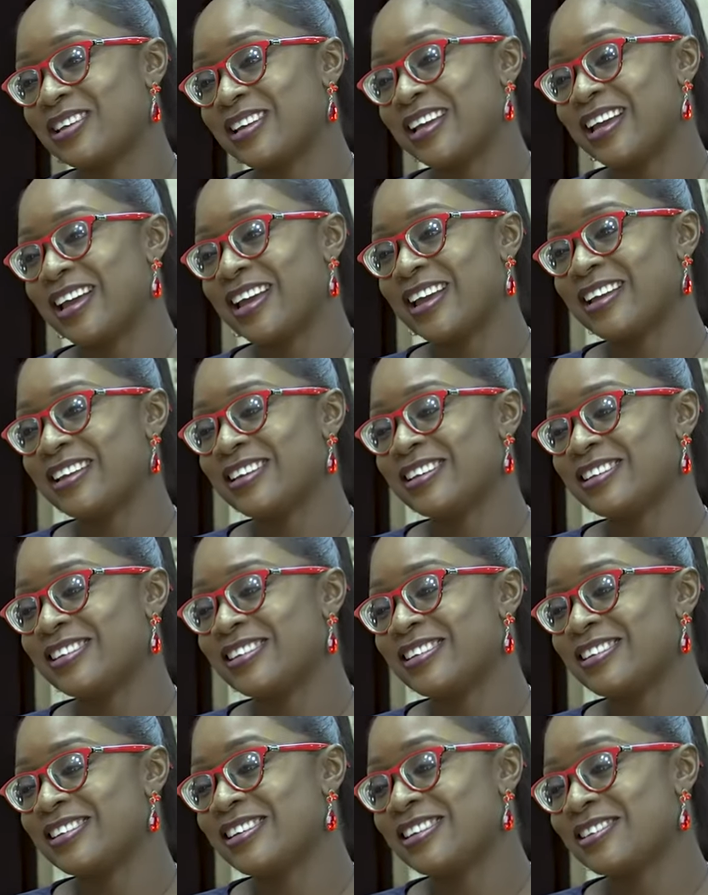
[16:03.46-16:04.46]
her I
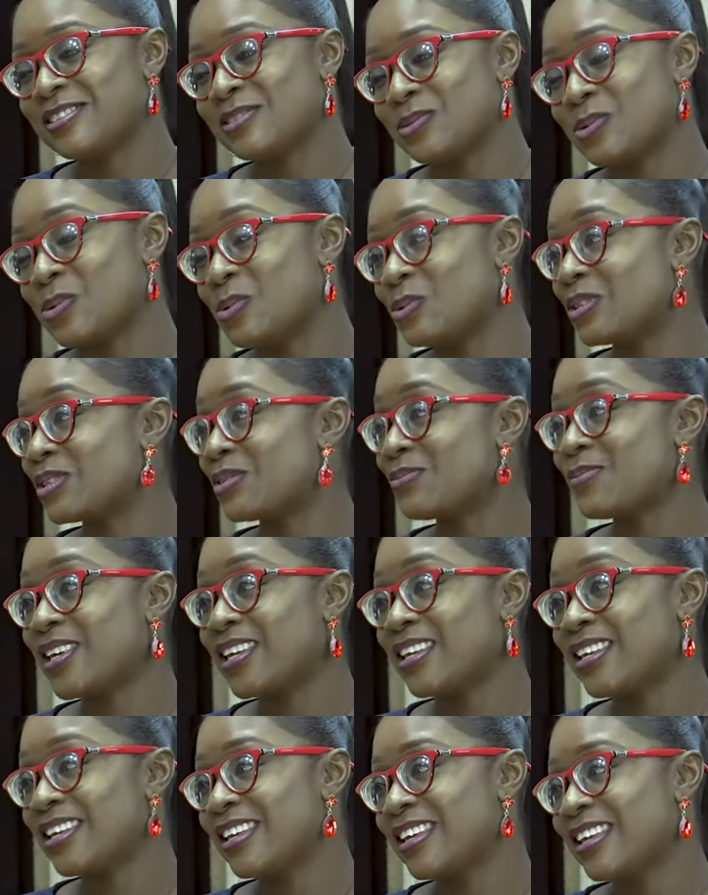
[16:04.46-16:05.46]
need her to host me